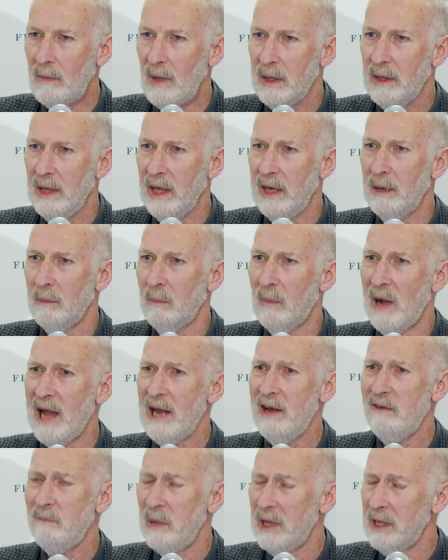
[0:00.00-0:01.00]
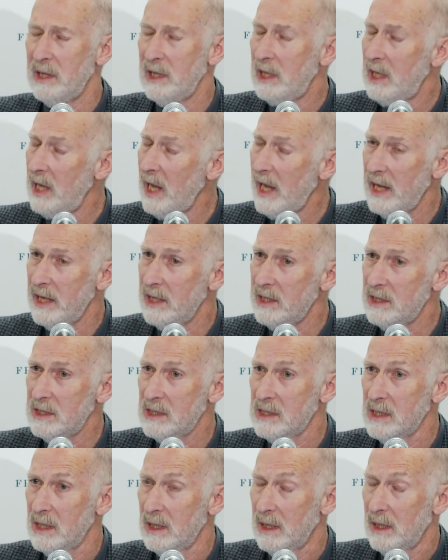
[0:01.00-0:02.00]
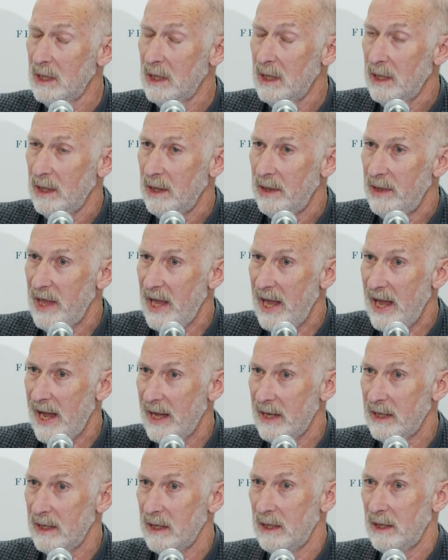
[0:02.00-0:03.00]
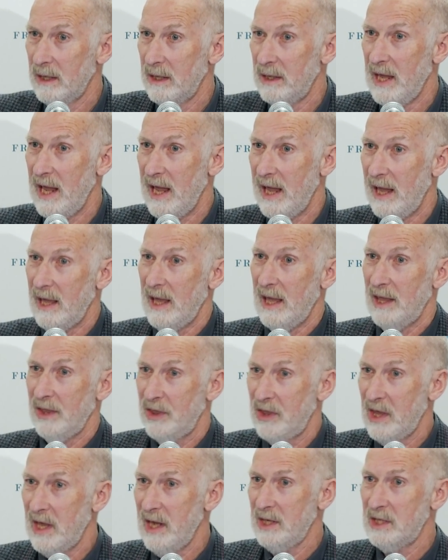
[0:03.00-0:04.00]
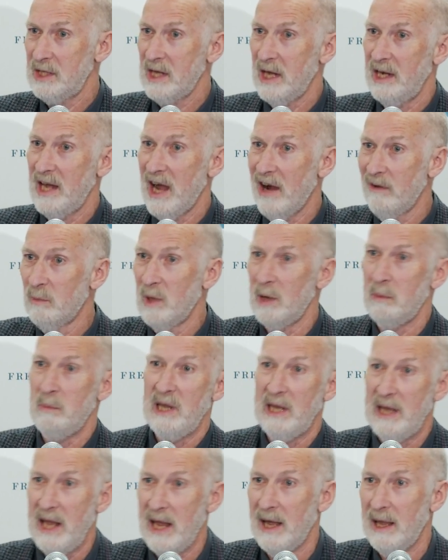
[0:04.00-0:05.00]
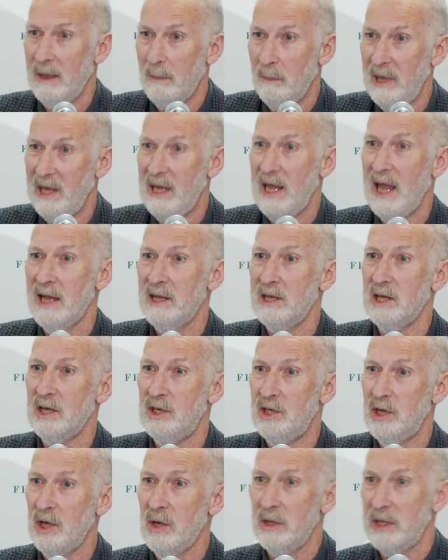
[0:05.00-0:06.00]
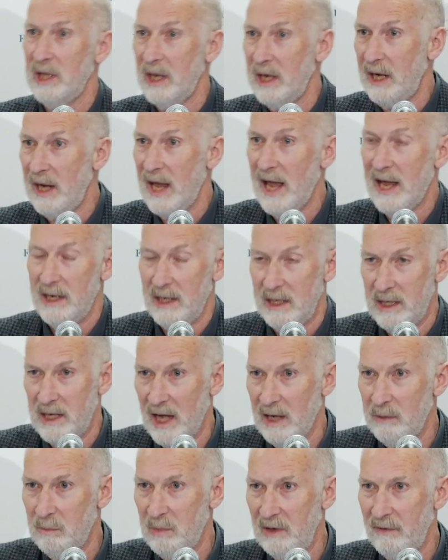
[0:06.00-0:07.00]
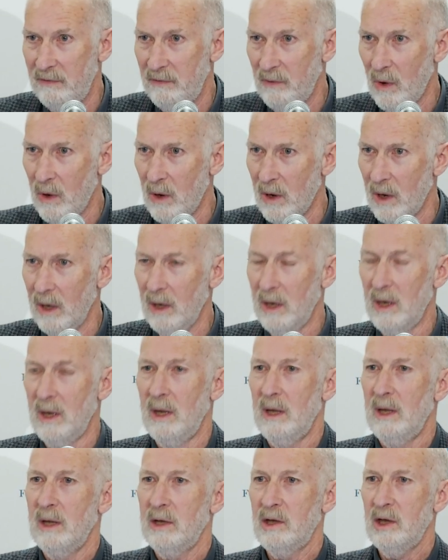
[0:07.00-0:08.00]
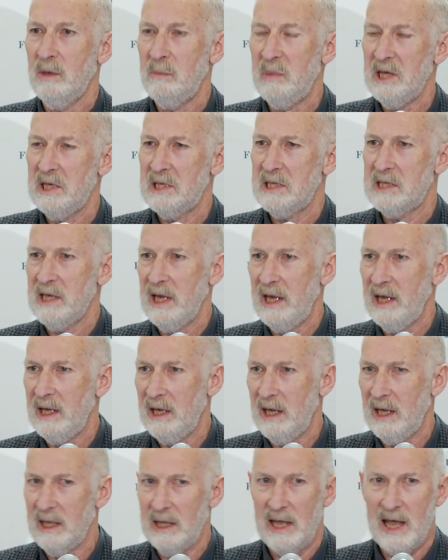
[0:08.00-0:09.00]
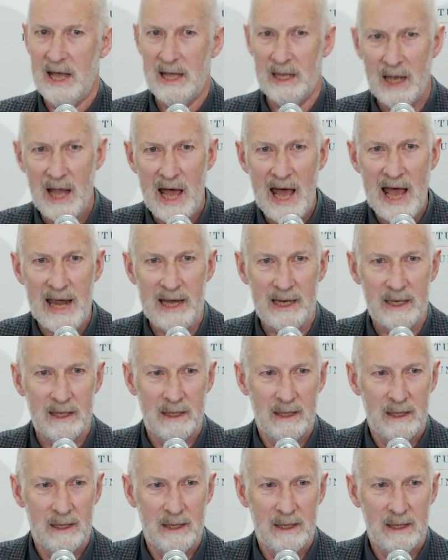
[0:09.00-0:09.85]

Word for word: then it might have been the case that the things that government began, began to do that it hadn't done before could be seen in that light.